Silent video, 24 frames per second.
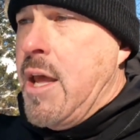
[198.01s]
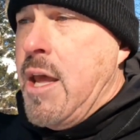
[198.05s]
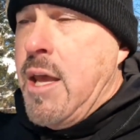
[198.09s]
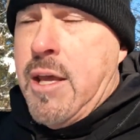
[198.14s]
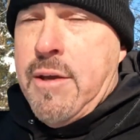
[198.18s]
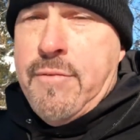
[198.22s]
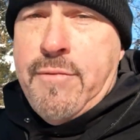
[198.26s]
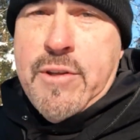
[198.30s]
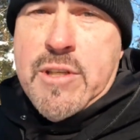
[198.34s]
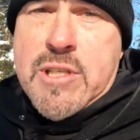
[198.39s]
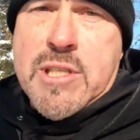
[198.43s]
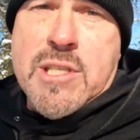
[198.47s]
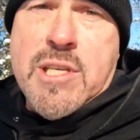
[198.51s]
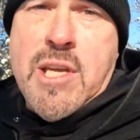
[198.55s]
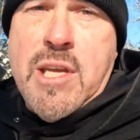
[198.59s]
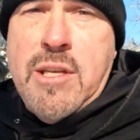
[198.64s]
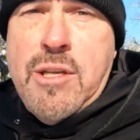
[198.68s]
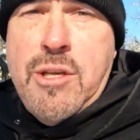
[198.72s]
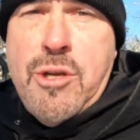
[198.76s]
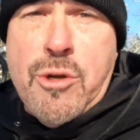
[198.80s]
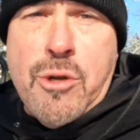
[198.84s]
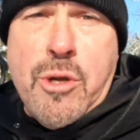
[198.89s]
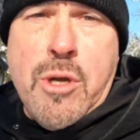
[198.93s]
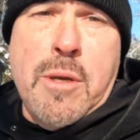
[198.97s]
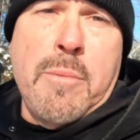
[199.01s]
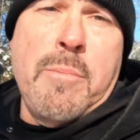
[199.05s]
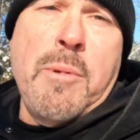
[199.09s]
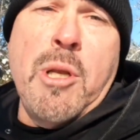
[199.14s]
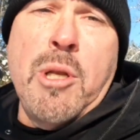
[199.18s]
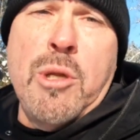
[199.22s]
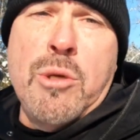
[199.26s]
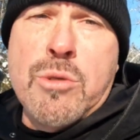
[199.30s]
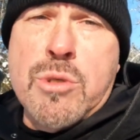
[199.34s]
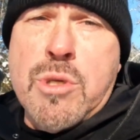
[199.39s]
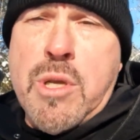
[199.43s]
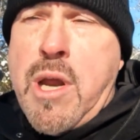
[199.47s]
If it's sitting, you're going to be
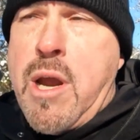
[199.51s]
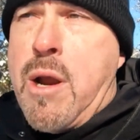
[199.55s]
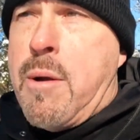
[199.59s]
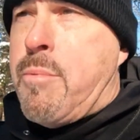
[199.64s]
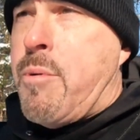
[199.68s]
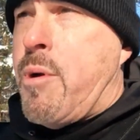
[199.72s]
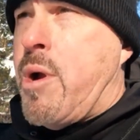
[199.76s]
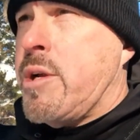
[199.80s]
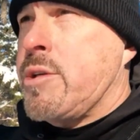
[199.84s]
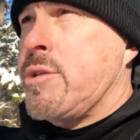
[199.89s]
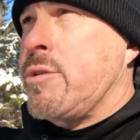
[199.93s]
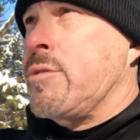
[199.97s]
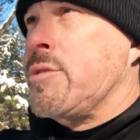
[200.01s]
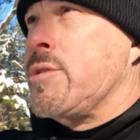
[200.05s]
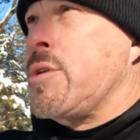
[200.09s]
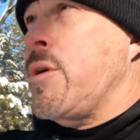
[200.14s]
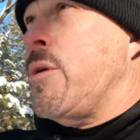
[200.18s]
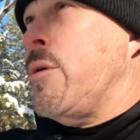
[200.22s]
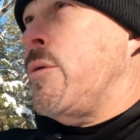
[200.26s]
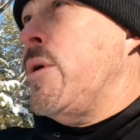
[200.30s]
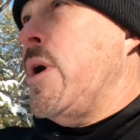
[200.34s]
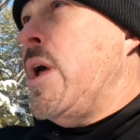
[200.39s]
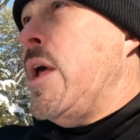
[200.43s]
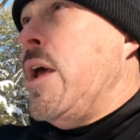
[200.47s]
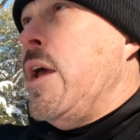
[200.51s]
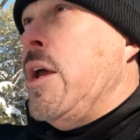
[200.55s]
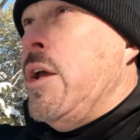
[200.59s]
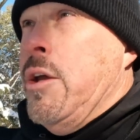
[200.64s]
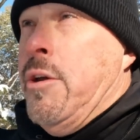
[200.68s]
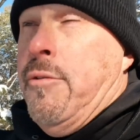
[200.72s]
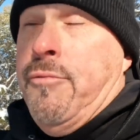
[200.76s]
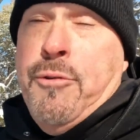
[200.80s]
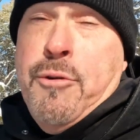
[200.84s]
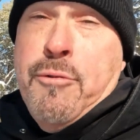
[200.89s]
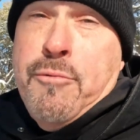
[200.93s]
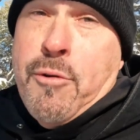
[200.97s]
losing air pressure. So
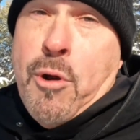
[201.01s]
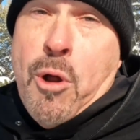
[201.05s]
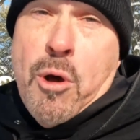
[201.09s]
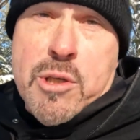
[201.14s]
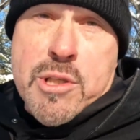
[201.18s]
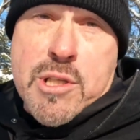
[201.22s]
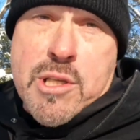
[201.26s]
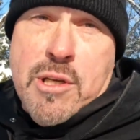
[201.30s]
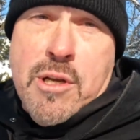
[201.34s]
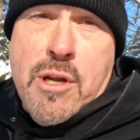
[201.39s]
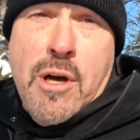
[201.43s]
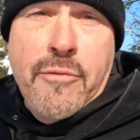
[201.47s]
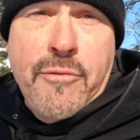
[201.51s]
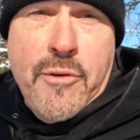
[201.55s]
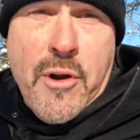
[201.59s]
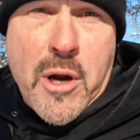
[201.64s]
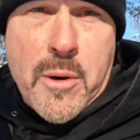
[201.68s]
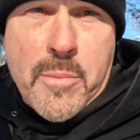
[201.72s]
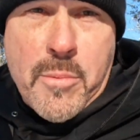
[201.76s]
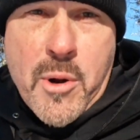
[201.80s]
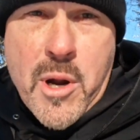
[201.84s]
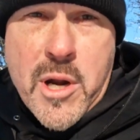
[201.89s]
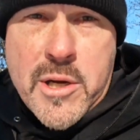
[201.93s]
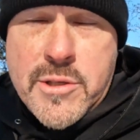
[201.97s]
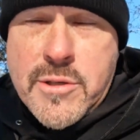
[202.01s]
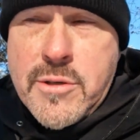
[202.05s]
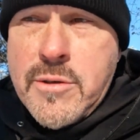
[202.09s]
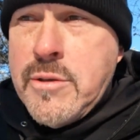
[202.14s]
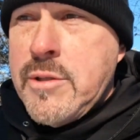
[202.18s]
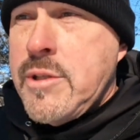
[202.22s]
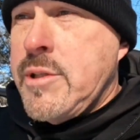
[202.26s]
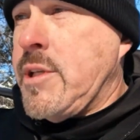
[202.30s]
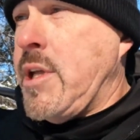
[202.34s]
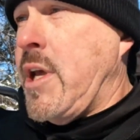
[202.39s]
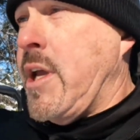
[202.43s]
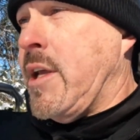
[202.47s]
if you've lost enough air pressure
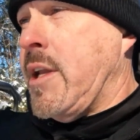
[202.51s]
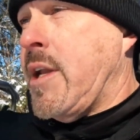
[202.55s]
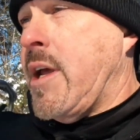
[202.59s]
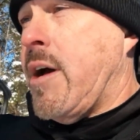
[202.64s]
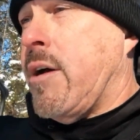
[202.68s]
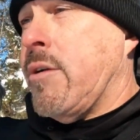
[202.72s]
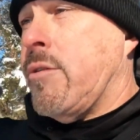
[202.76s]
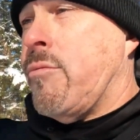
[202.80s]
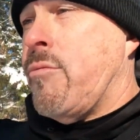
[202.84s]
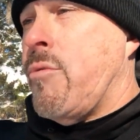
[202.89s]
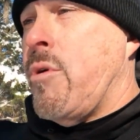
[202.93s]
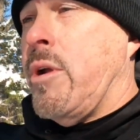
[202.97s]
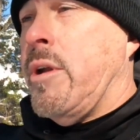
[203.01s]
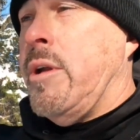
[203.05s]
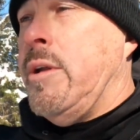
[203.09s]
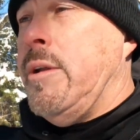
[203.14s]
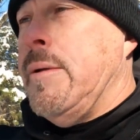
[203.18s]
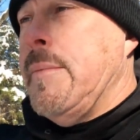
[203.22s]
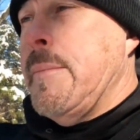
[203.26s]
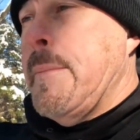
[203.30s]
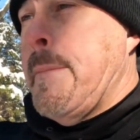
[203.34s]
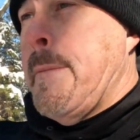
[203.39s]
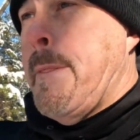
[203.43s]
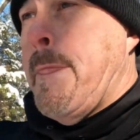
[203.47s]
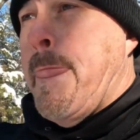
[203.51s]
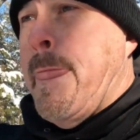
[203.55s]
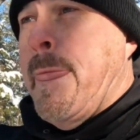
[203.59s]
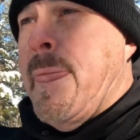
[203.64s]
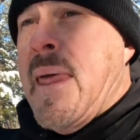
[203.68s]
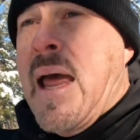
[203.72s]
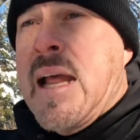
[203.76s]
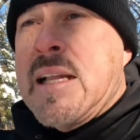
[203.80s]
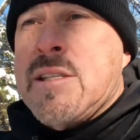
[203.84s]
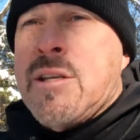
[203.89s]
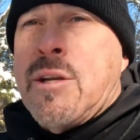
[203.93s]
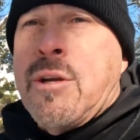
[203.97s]
to take it out and run it,
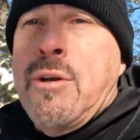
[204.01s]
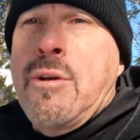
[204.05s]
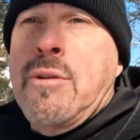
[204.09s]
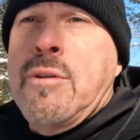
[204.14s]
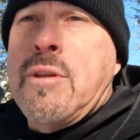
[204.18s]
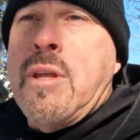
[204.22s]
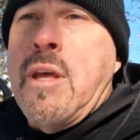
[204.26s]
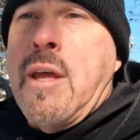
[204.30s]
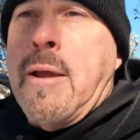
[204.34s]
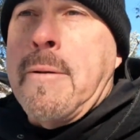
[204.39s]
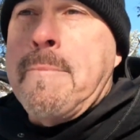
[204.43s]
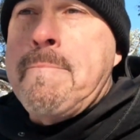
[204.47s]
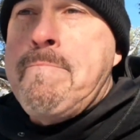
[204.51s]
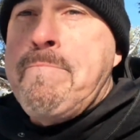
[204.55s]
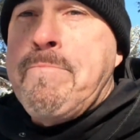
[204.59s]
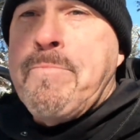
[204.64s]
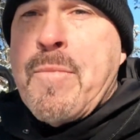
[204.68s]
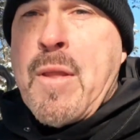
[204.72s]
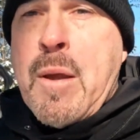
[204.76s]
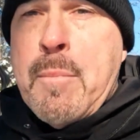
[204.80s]
that's a good thing.